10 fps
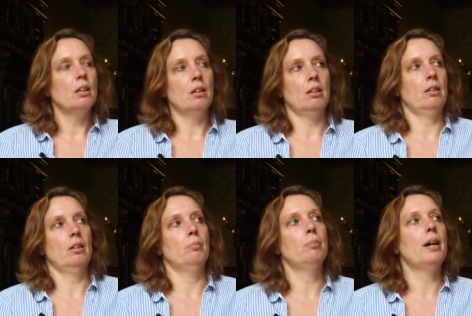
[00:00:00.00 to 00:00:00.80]

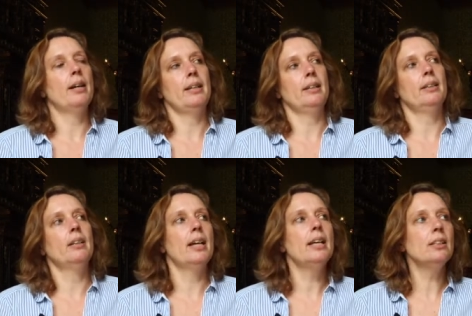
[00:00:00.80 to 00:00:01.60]
Uh, buying
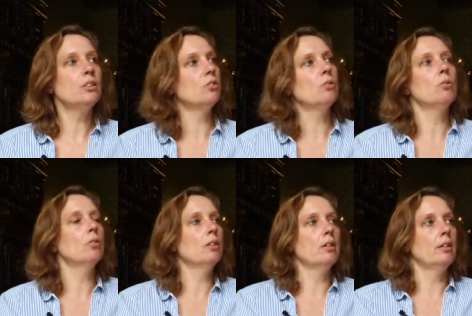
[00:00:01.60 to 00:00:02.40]
cakes
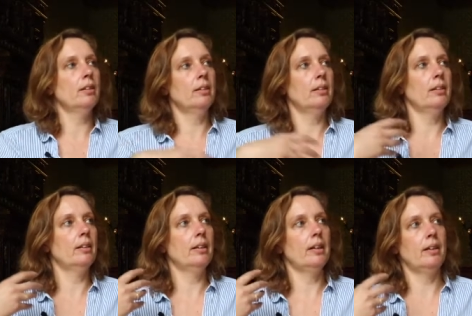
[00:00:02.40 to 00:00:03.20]
or
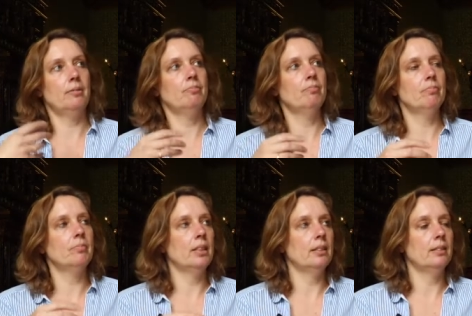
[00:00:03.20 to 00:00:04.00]
uh,
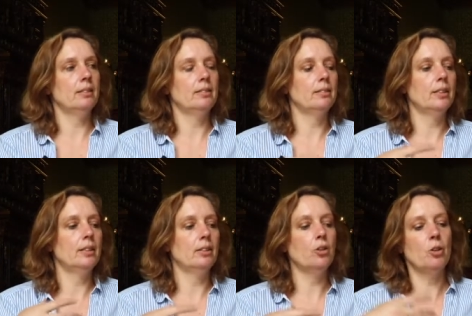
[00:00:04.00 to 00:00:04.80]
um, uh,
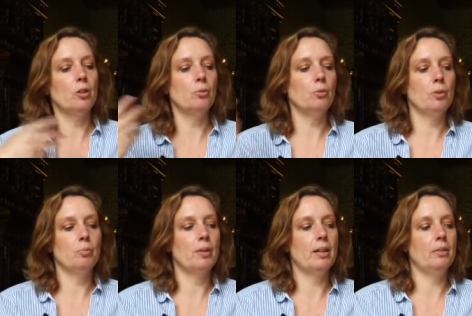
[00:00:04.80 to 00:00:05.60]
uh going
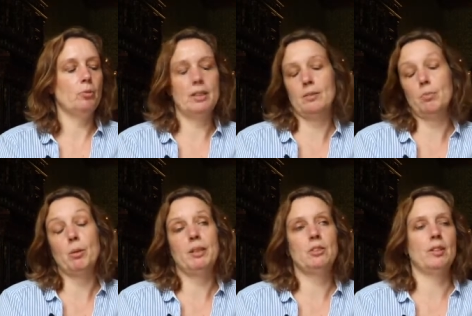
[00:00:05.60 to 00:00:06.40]
by, with
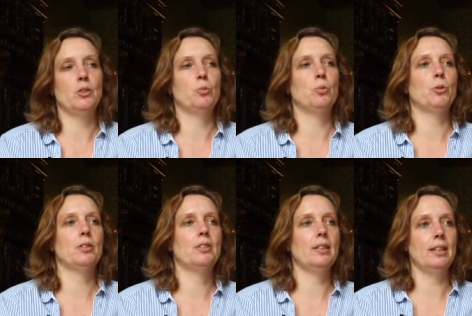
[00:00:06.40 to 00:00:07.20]
public
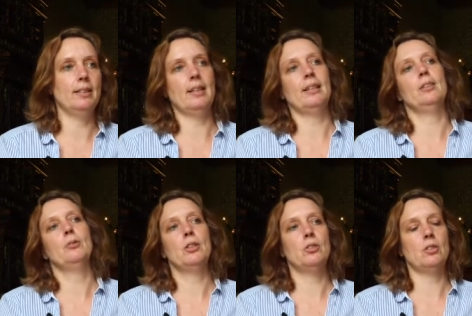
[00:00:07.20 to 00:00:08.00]
transport. And then
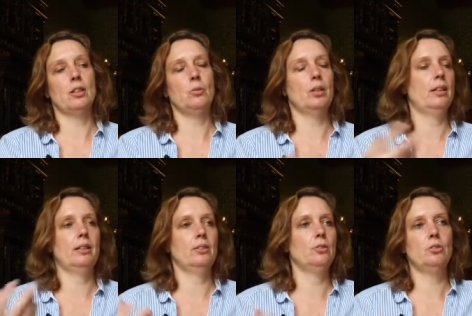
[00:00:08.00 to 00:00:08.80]
when you say, well,
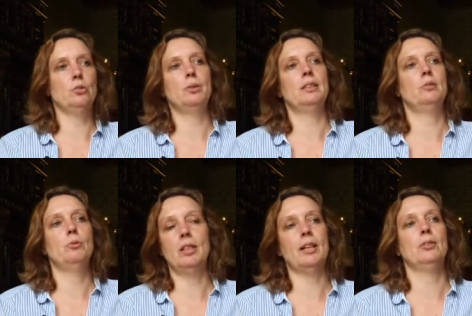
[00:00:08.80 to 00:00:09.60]
I could do
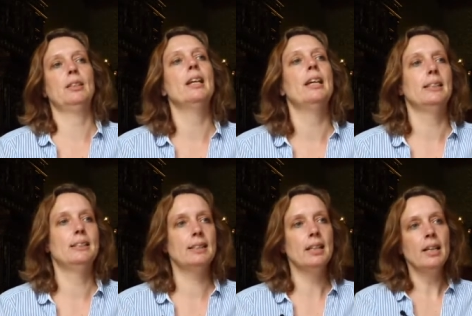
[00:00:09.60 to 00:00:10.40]
without the
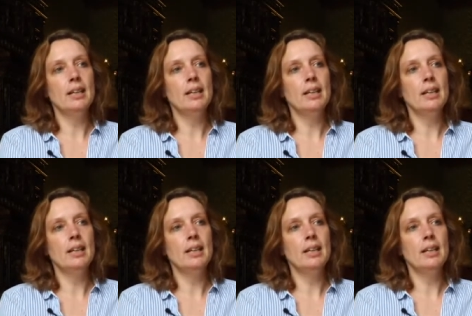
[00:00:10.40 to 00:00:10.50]
cakes,